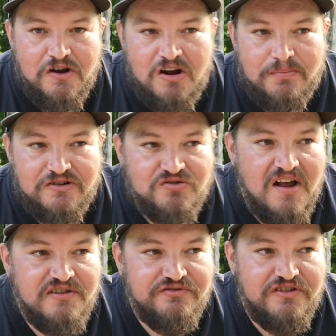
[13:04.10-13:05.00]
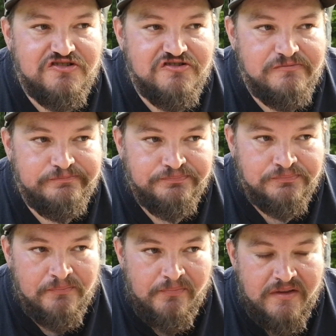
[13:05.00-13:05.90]
a carp a trash fish
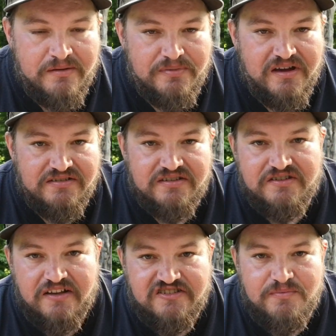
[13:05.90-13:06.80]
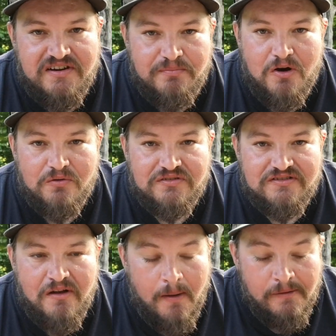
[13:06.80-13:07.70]
because it's got too many
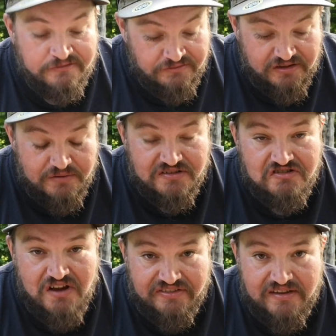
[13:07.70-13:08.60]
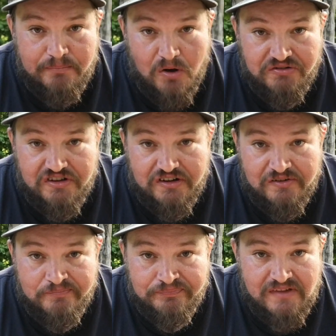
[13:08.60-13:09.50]
bones. There is nothing
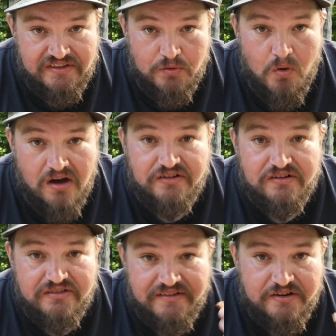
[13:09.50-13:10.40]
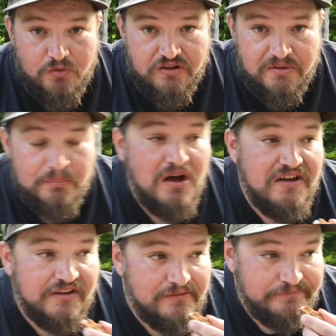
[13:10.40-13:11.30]
bonier in the water than a northern
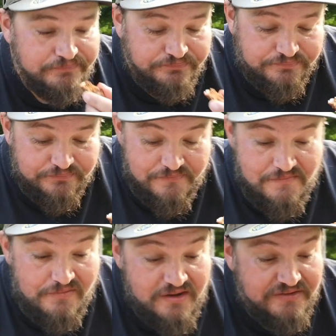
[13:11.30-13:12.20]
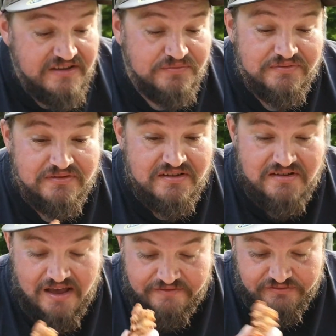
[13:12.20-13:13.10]
pike. This
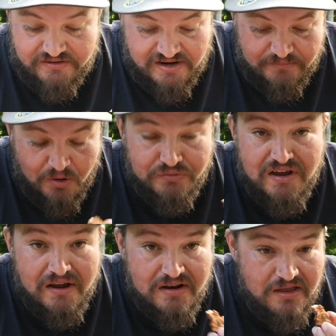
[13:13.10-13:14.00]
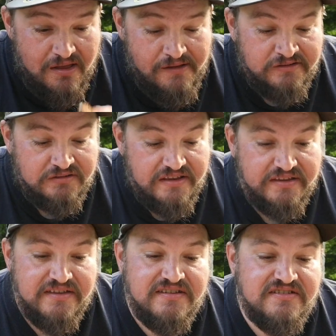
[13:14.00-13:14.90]
I haven't hit a bone yet. I
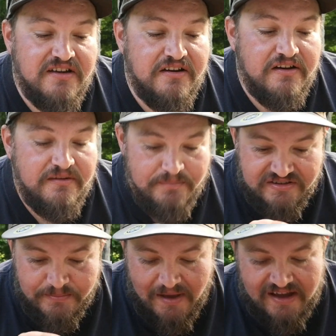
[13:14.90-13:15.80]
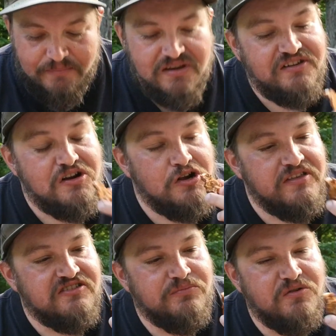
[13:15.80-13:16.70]
think this is a piece of back meat here.
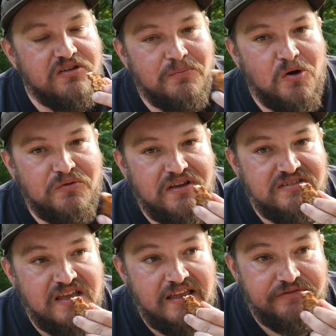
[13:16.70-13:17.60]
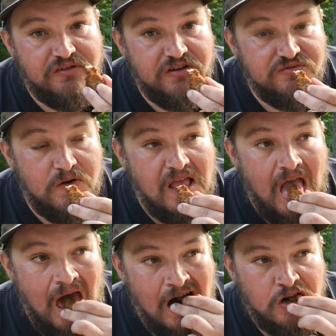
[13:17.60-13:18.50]
This will be where the bone is, if there is
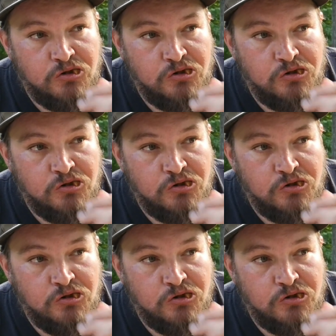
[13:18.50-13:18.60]
one.